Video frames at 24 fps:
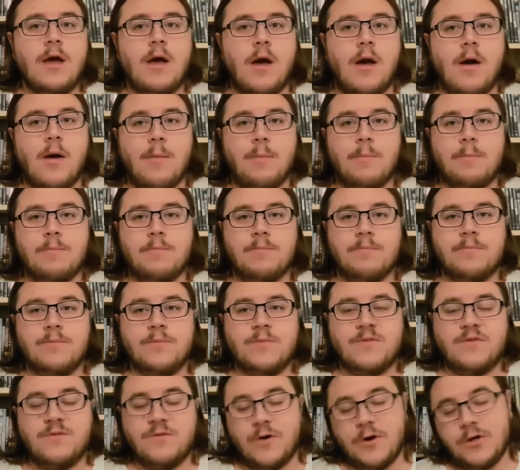Um,
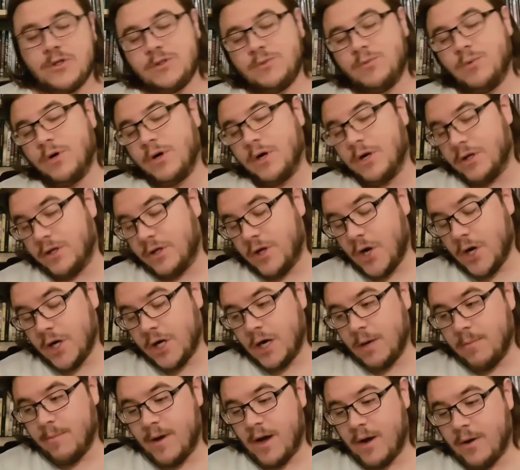first, we're going to
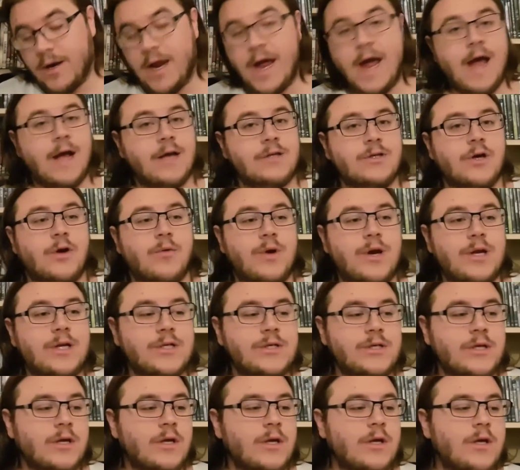talk about Hacksaw
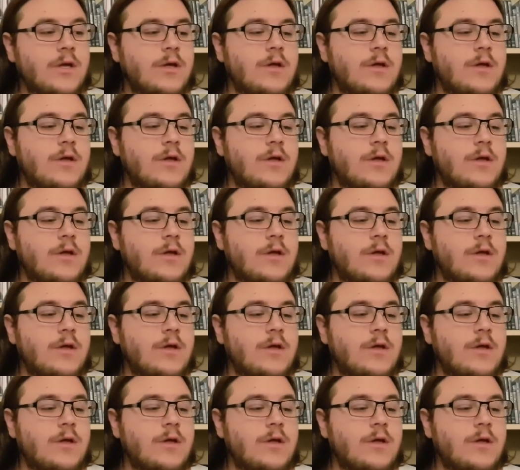Ridge,